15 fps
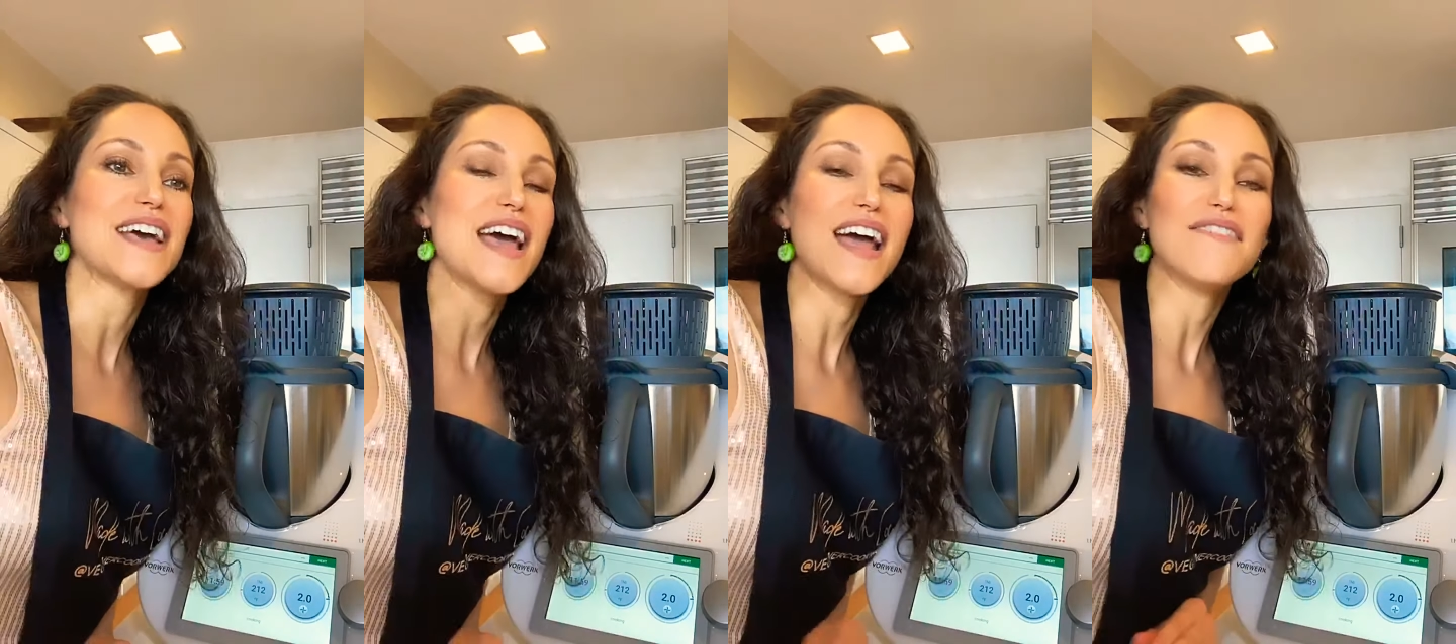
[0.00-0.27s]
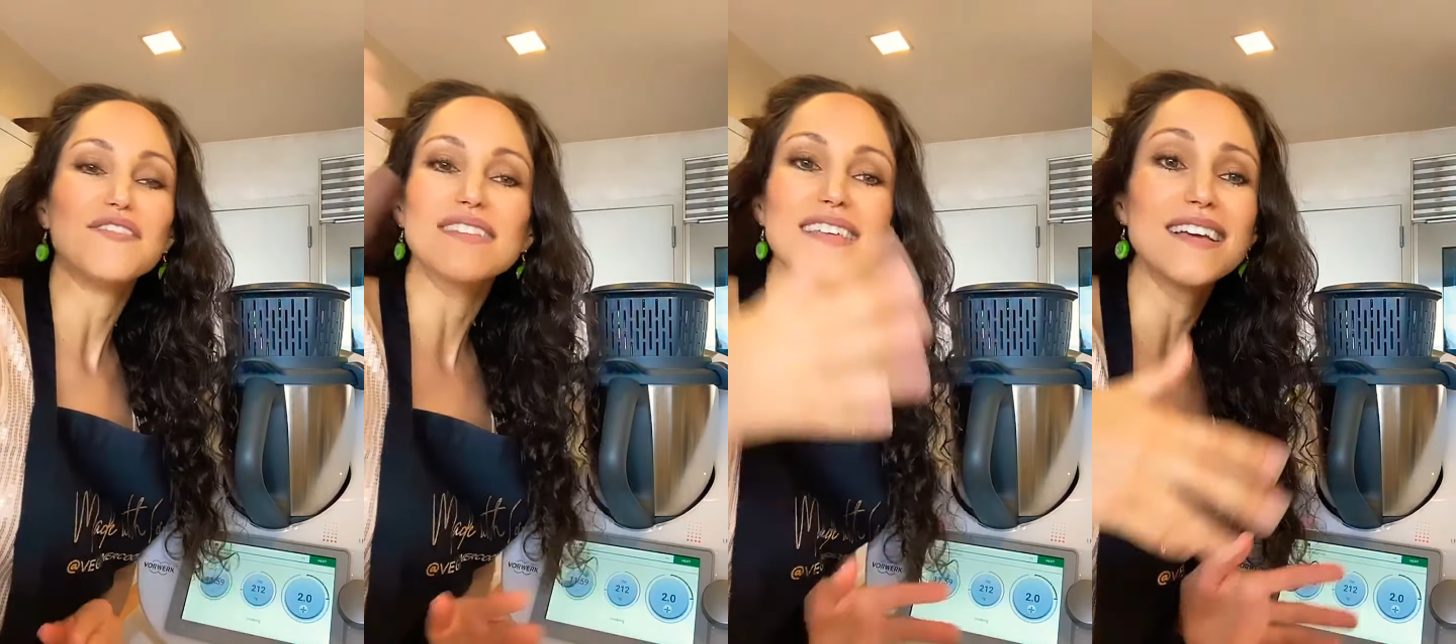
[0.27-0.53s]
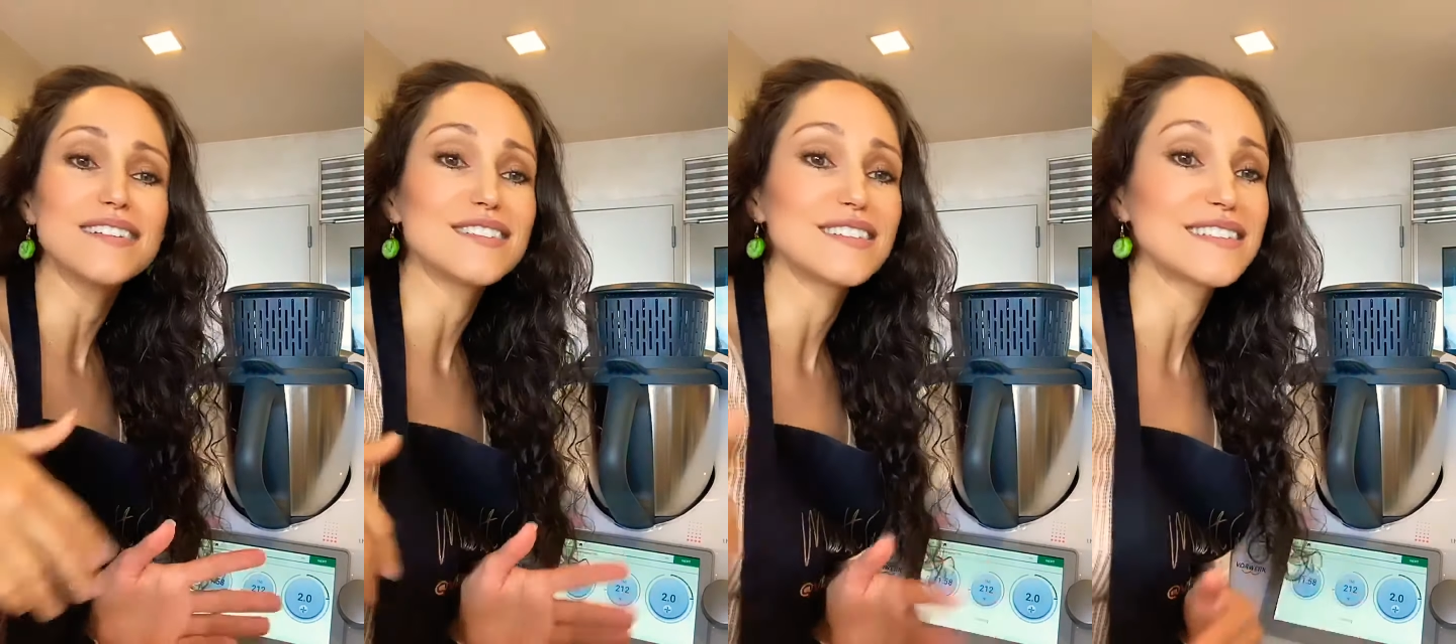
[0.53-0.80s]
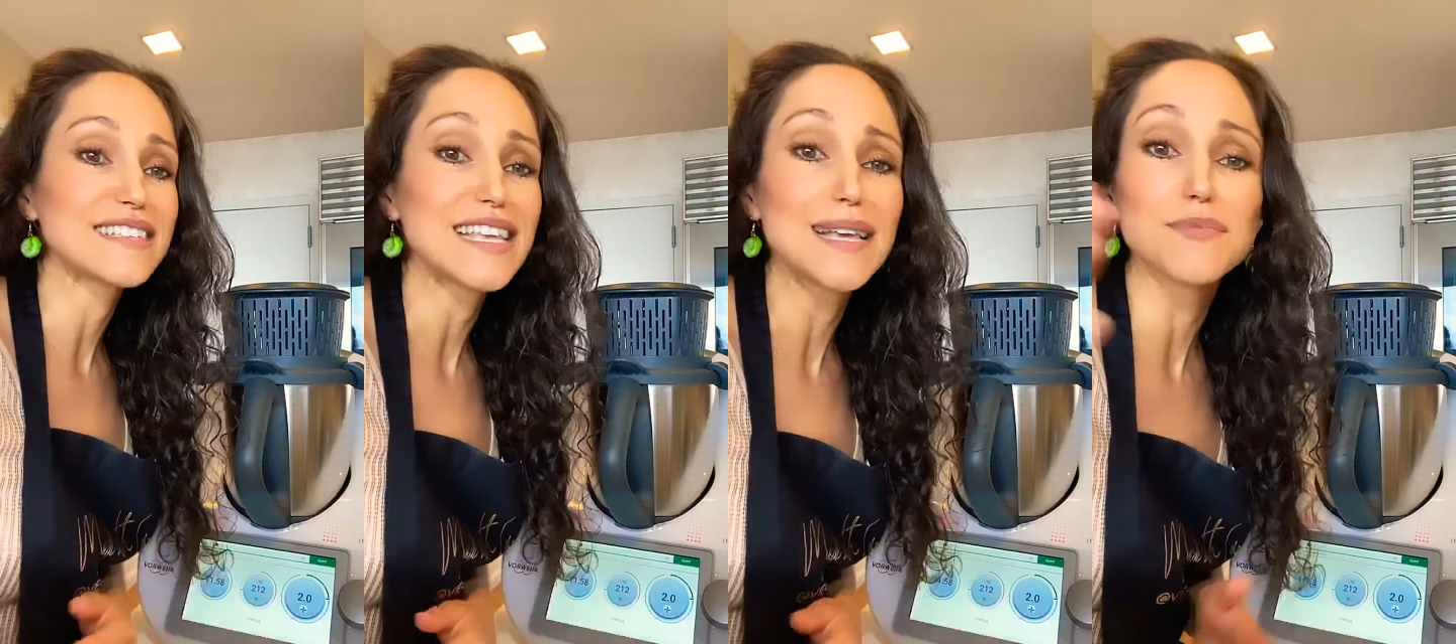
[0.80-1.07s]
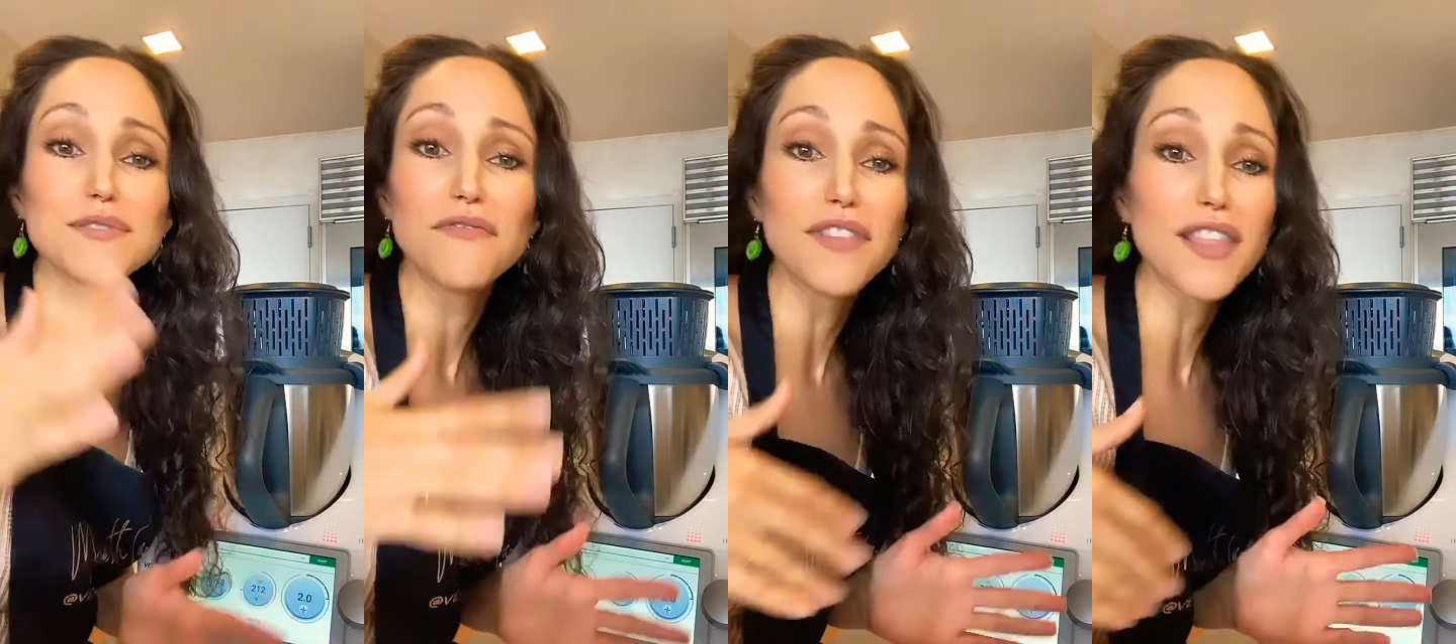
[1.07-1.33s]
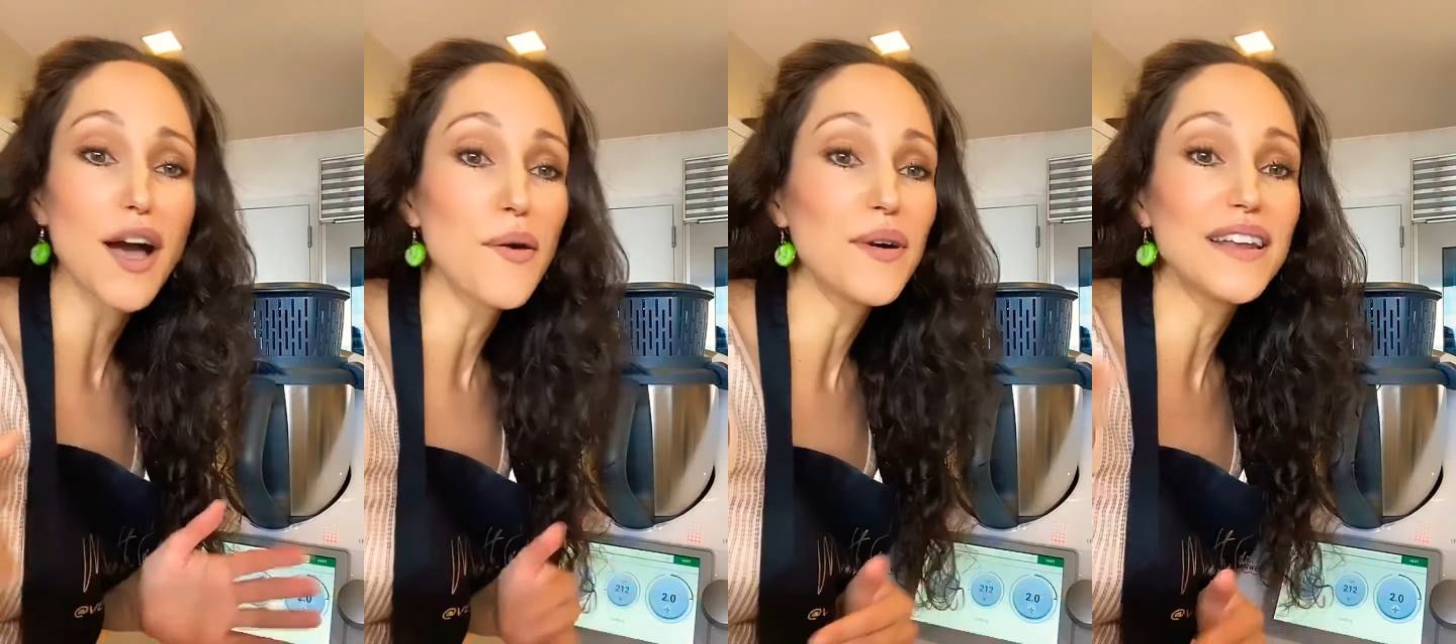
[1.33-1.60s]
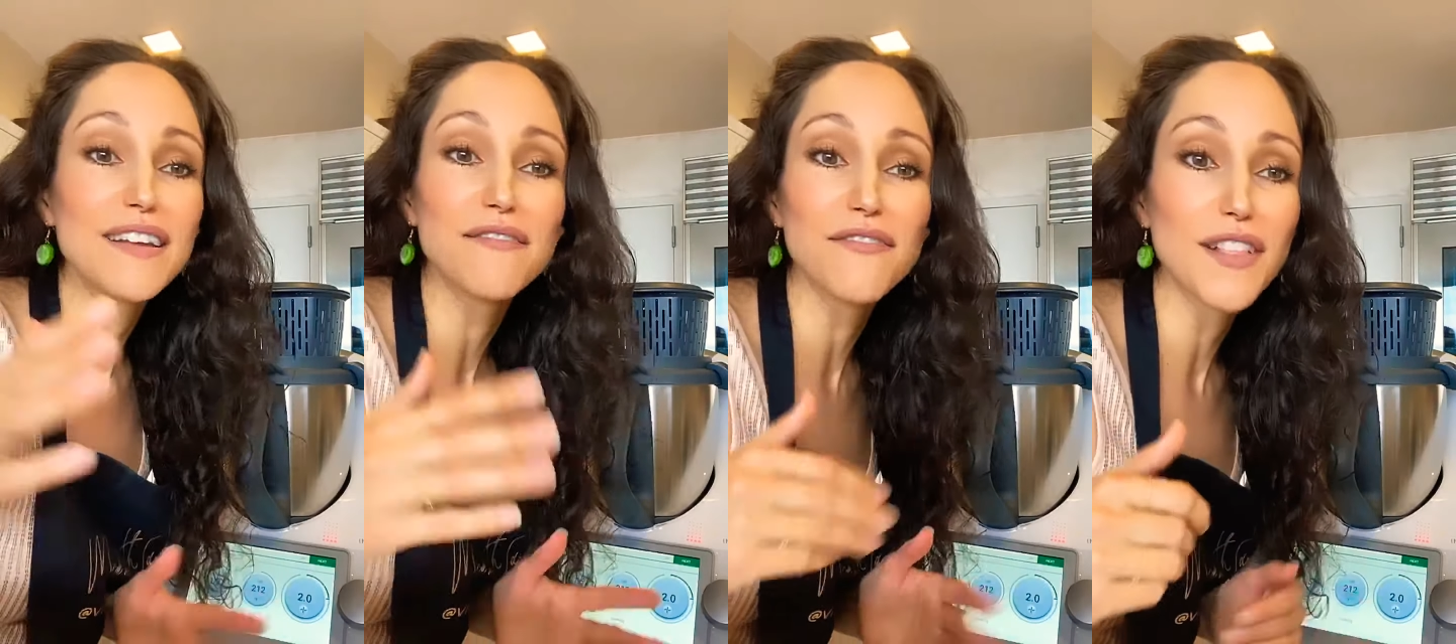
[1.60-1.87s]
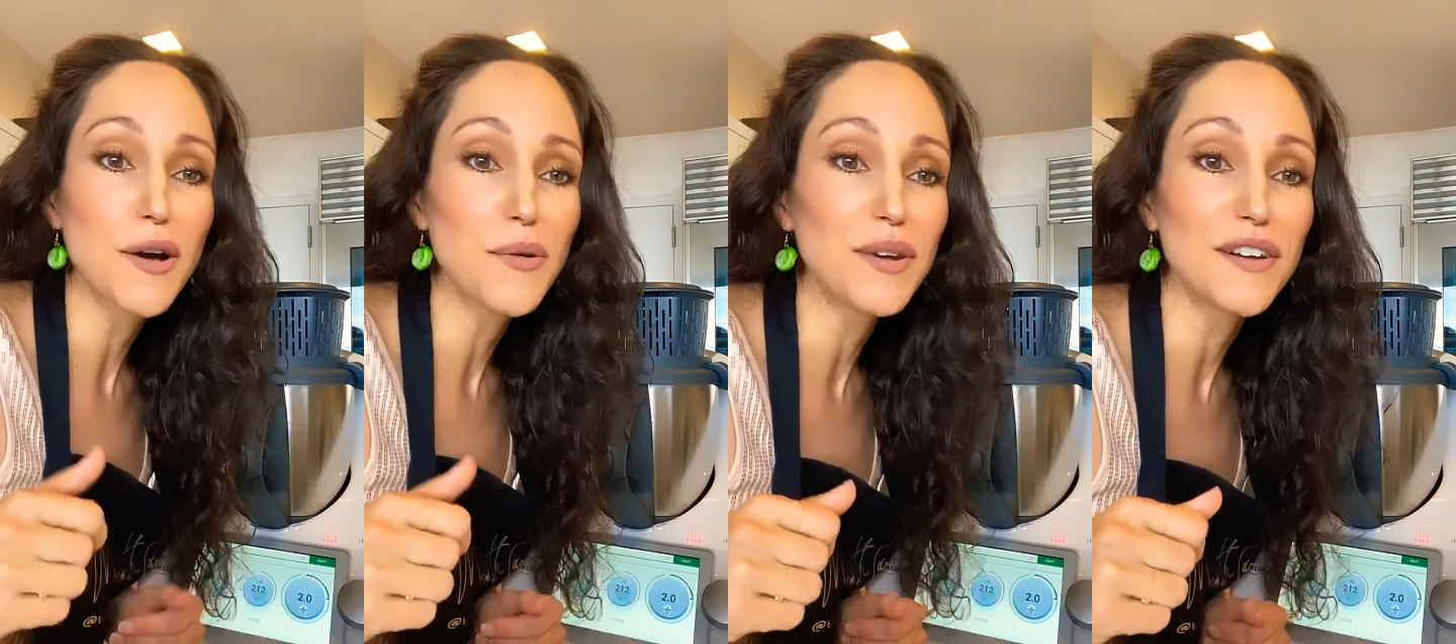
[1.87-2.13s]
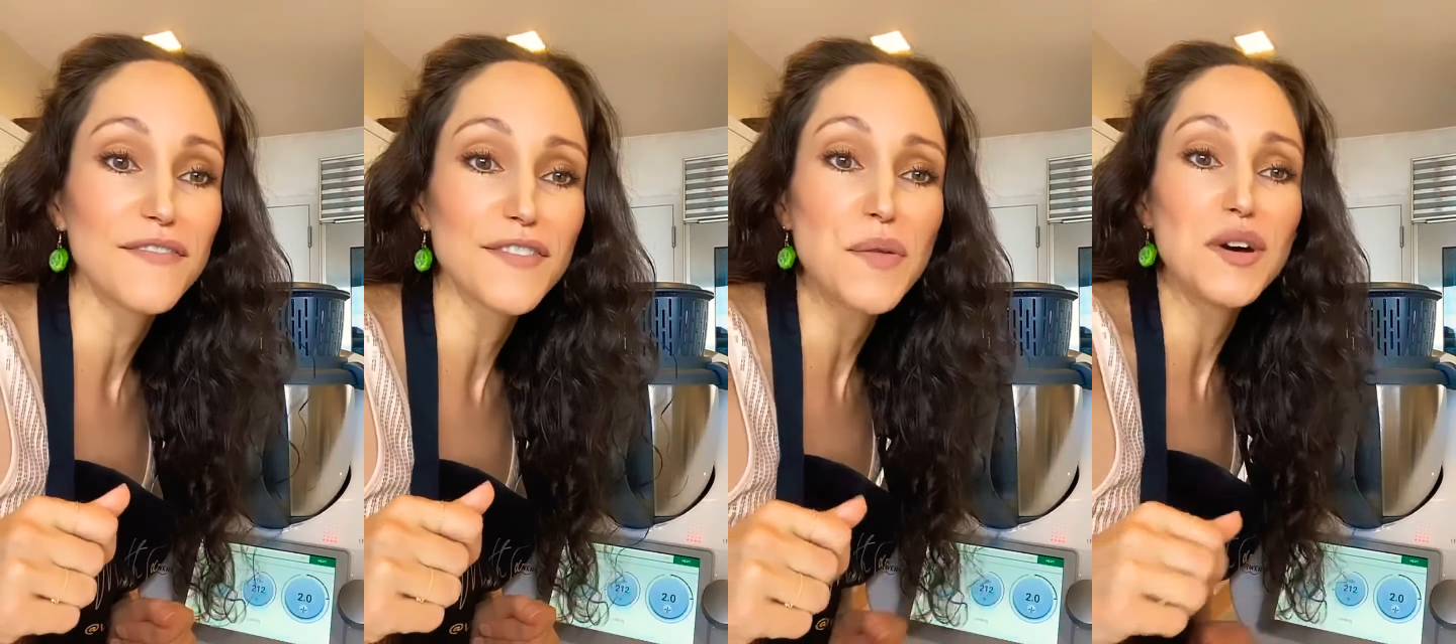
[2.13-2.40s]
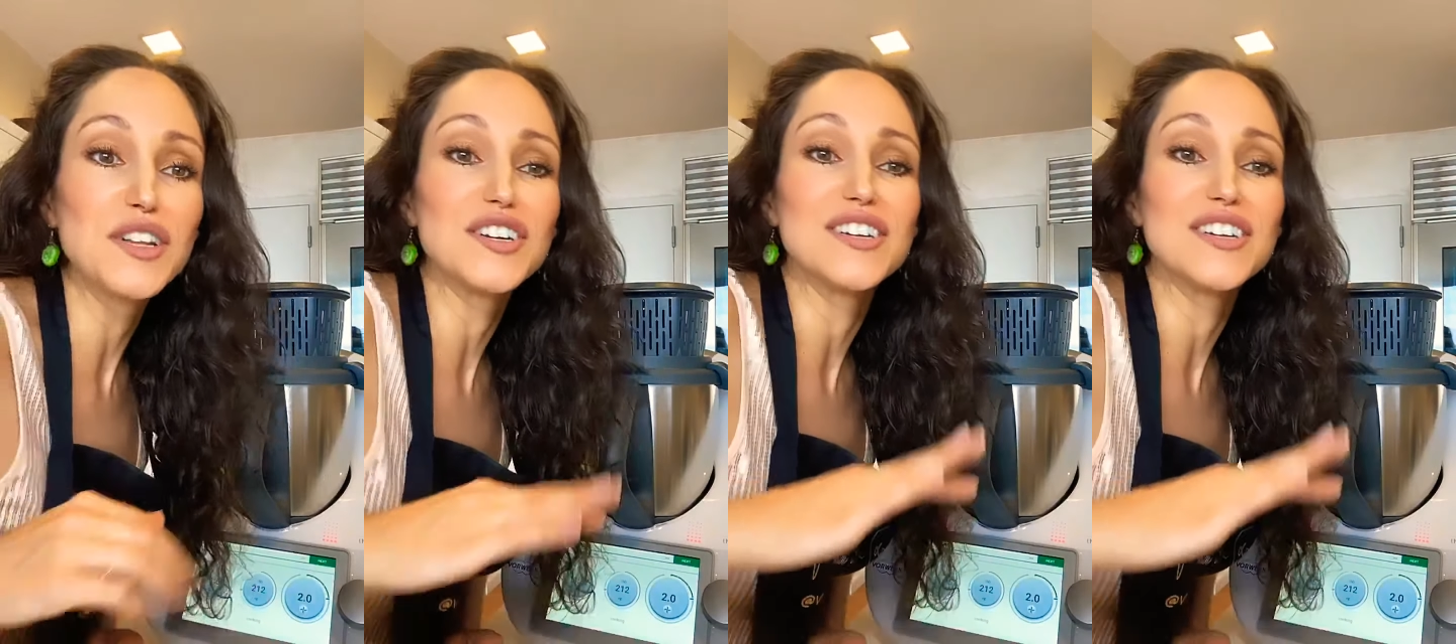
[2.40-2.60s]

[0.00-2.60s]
everything just keeps flowing and flowing and flowing.